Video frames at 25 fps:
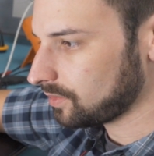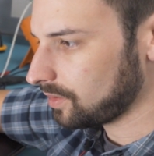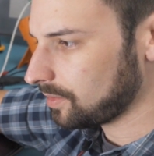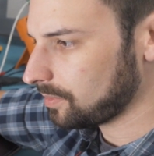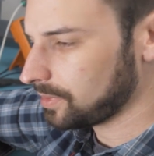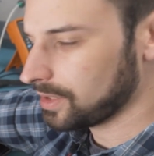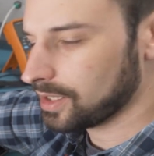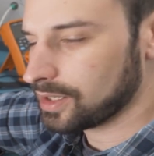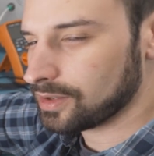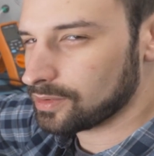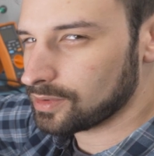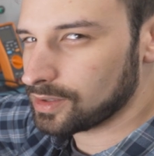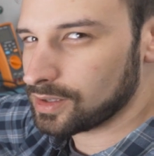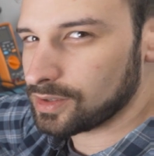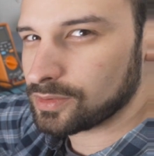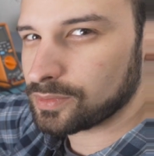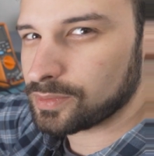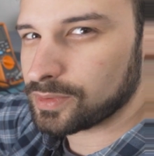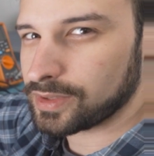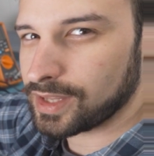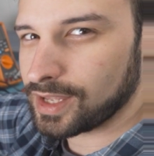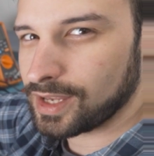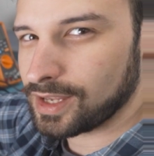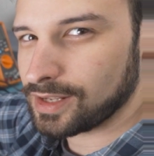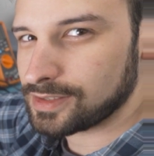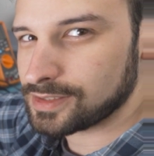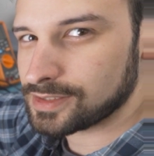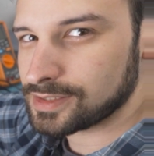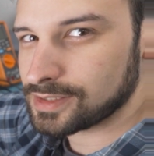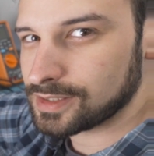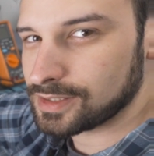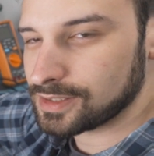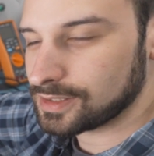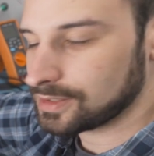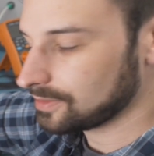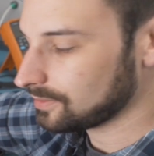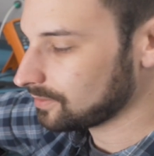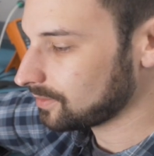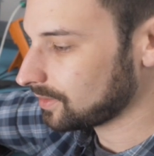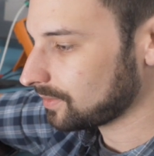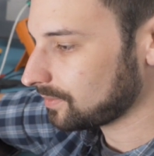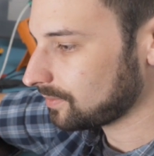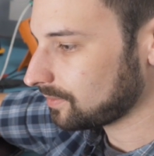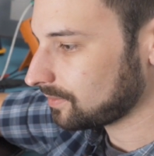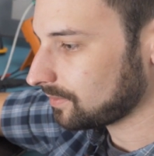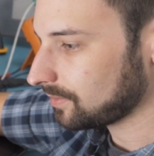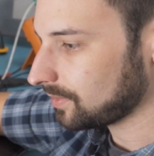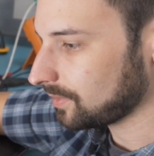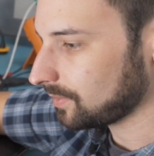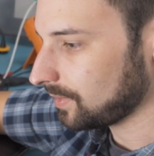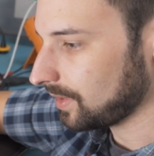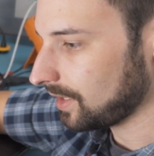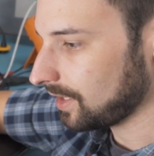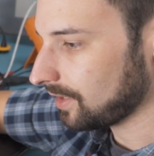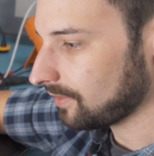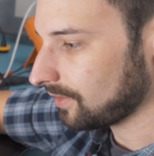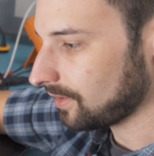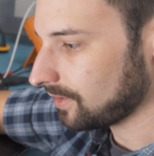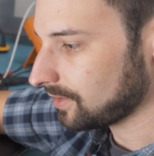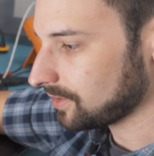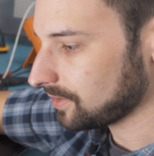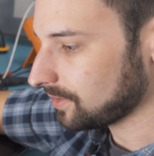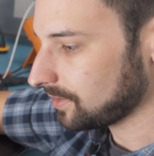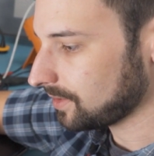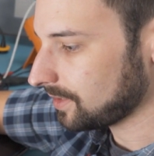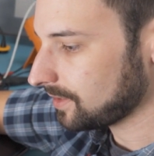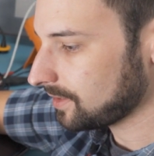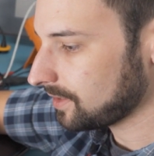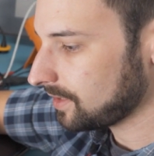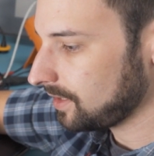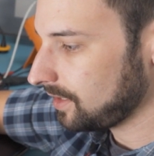I'll play around with that when we get around to it.